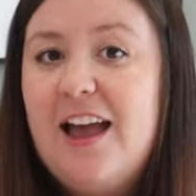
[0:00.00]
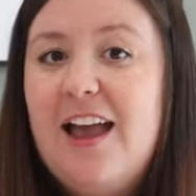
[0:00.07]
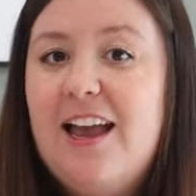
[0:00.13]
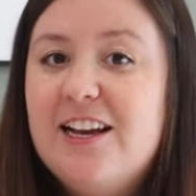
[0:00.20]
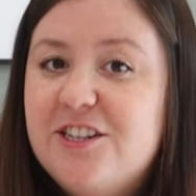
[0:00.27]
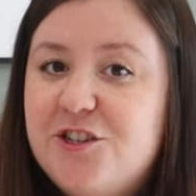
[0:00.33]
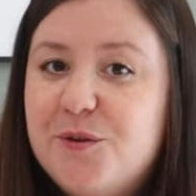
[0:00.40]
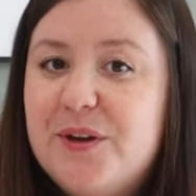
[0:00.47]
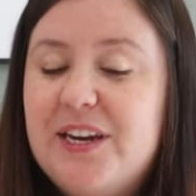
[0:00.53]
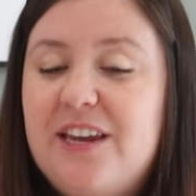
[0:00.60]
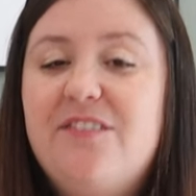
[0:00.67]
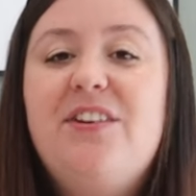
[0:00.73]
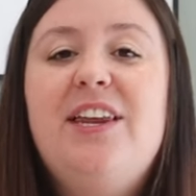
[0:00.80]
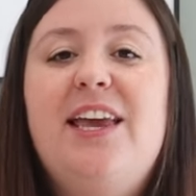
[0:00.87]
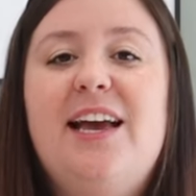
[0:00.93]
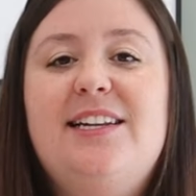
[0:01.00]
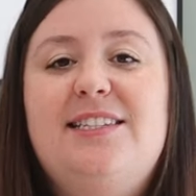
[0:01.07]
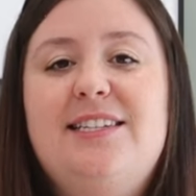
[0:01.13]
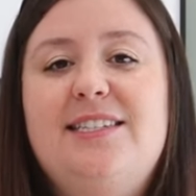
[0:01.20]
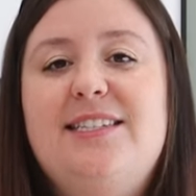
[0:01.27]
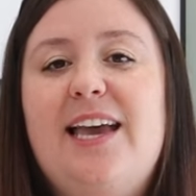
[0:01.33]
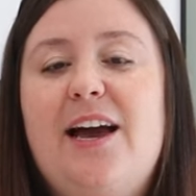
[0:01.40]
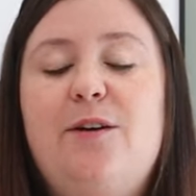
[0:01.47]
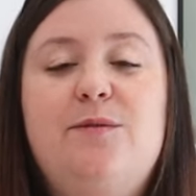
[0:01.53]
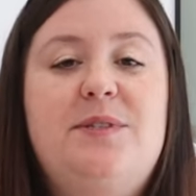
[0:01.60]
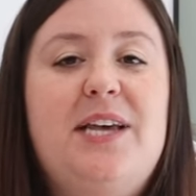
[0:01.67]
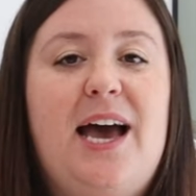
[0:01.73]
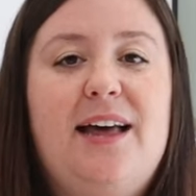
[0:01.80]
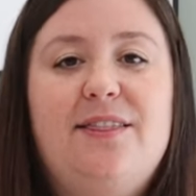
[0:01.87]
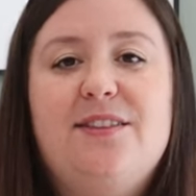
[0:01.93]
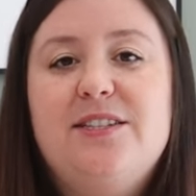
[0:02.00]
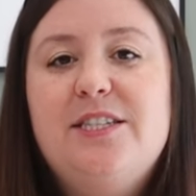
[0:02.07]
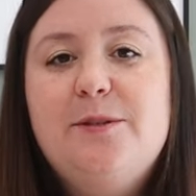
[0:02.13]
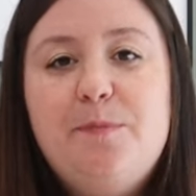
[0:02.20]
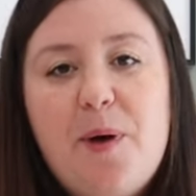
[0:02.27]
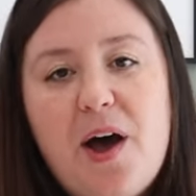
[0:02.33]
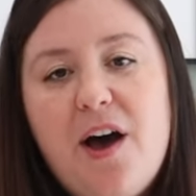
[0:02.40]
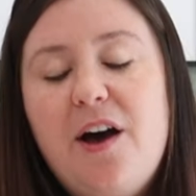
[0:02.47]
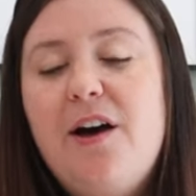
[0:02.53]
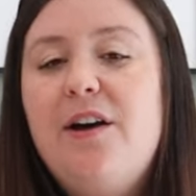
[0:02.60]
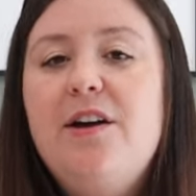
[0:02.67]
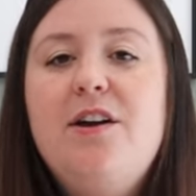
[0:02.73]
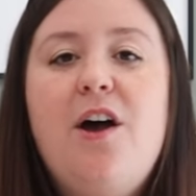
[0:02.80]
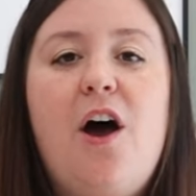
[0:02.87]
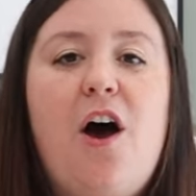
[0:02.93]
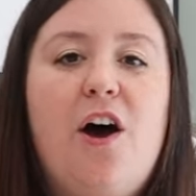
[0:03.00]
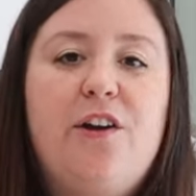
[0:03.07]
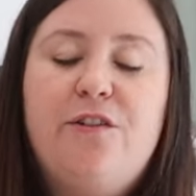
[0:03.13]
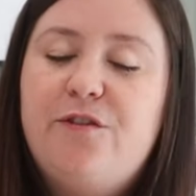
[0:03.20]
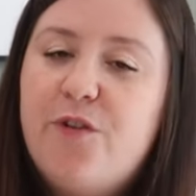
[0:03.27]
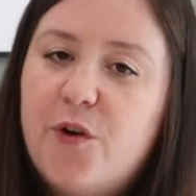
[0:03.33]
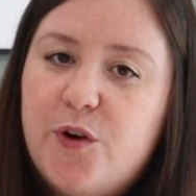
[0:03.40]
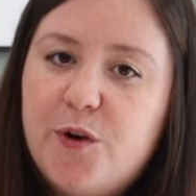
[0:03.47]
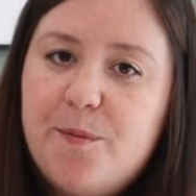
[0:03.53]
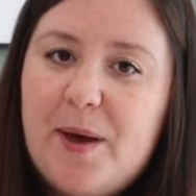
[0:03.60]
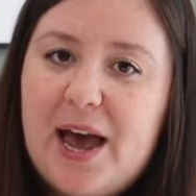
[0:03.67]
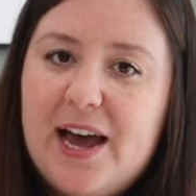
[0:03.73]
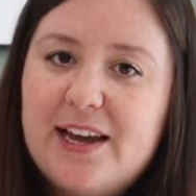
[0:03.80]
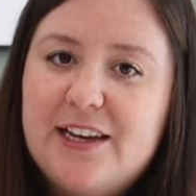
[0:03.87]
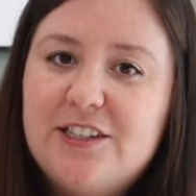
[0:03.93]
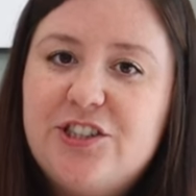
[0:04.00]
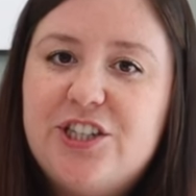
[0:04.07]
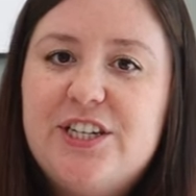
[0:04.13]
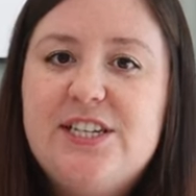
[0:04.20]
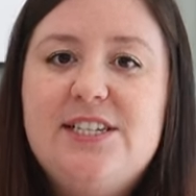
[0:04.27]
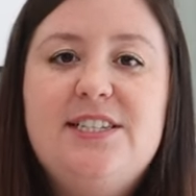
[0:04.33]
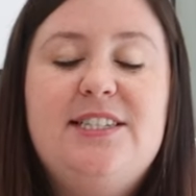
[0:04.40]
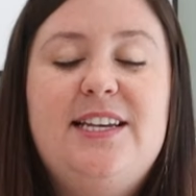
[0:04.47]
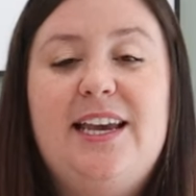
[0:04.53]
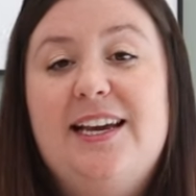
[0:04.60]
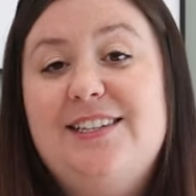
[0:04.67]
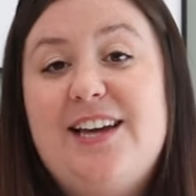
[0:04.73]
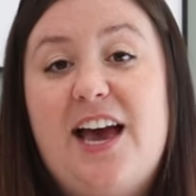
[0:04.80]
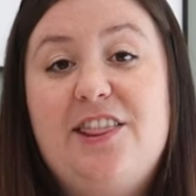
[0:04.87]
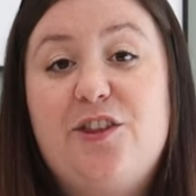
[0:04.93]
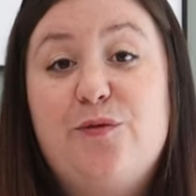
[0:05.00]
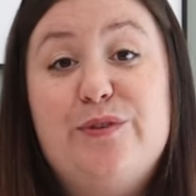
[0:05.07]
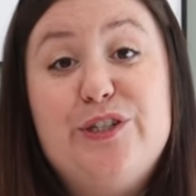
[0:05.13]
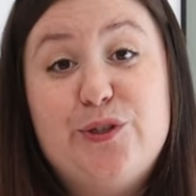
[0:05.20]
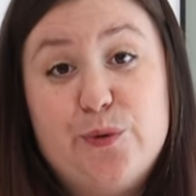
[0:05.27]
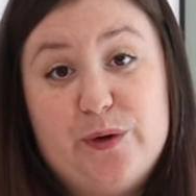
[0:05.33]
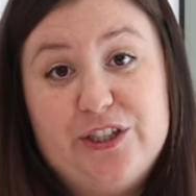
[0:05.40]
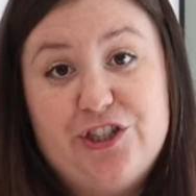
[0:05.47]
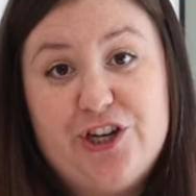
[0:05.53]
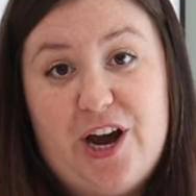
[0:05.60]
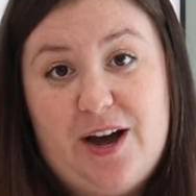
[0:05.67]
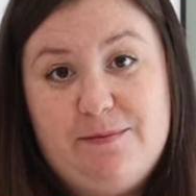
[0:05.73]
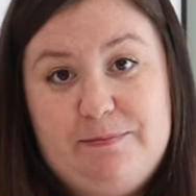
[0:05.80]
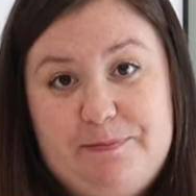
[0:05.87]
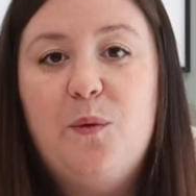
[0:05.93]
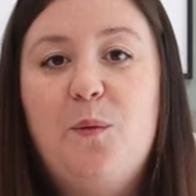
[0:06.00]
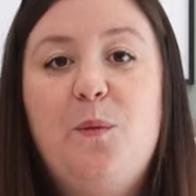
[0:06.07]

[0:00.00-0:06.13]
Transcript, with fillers: And you can even get discounts at the spa, on photo packages, and at the resort shop.